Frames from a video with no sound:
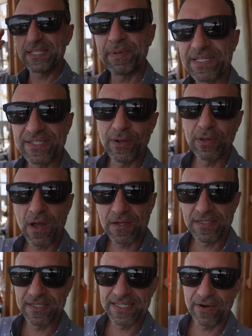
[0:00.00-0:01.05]
It's been so long
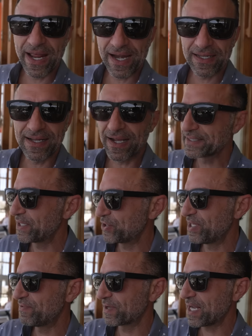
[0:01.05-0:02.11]
since Erin had a cocktail,
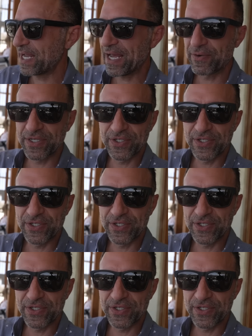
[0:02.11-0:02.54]
she forgot how to